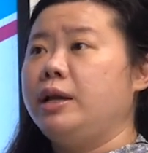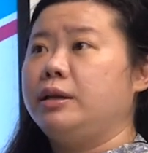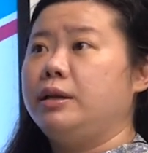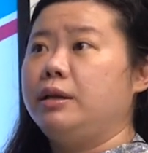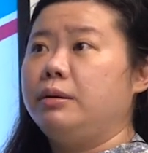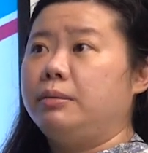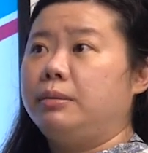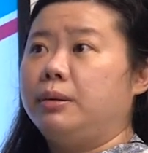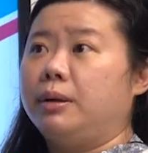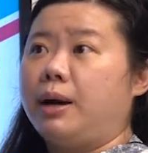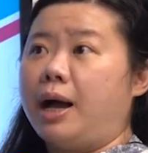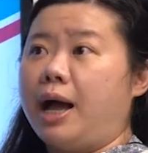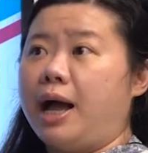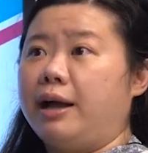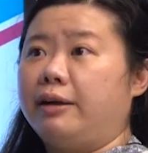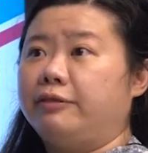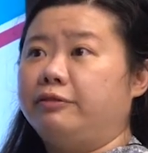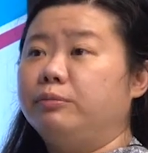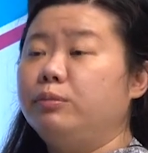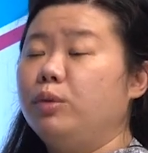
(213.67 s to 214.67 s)
you will
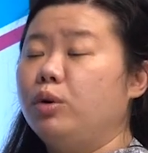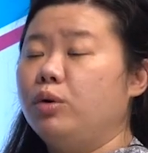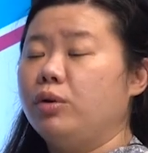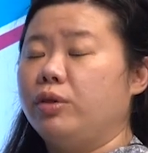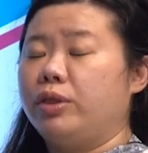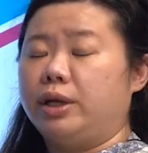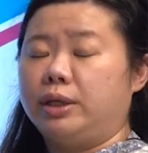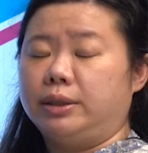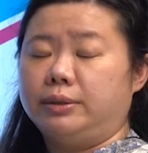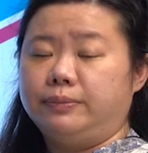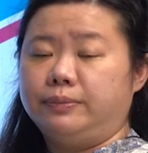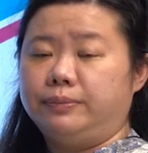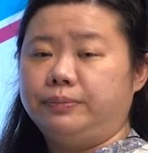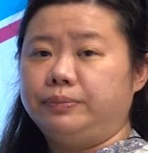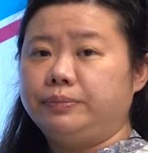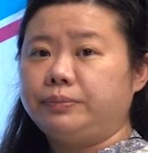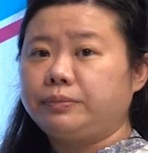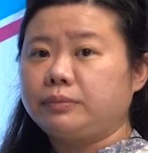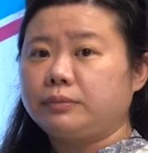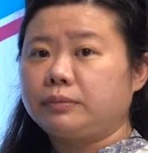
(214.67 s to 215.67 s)
have more
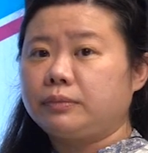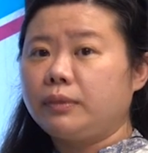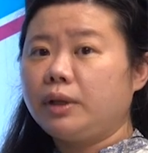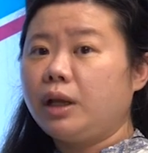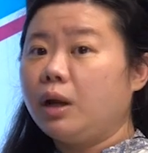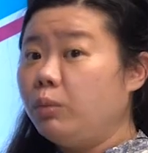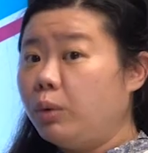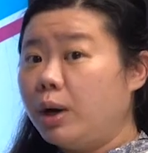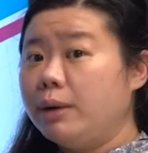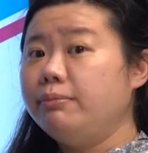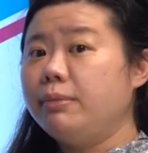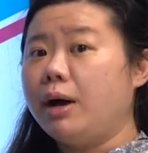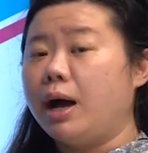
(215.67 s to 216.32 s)
than 1